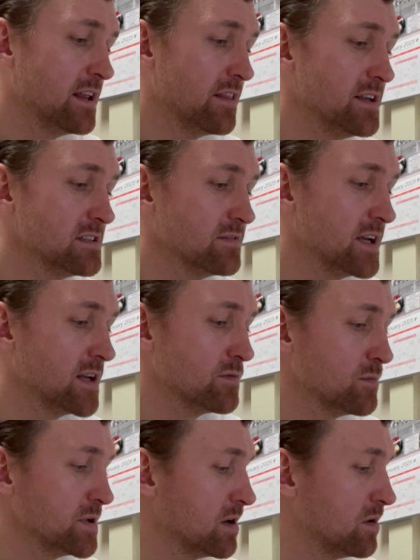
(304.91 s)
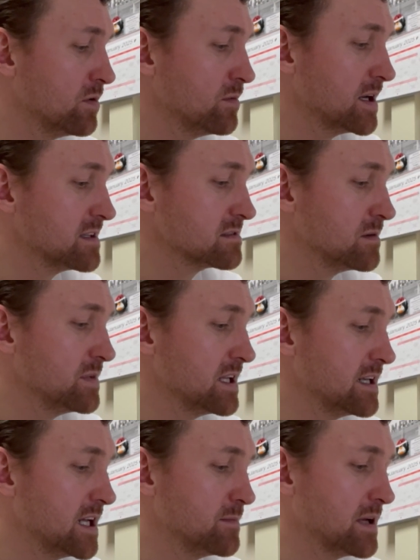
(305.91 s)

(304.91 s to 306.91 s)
this van will be owned by somebody named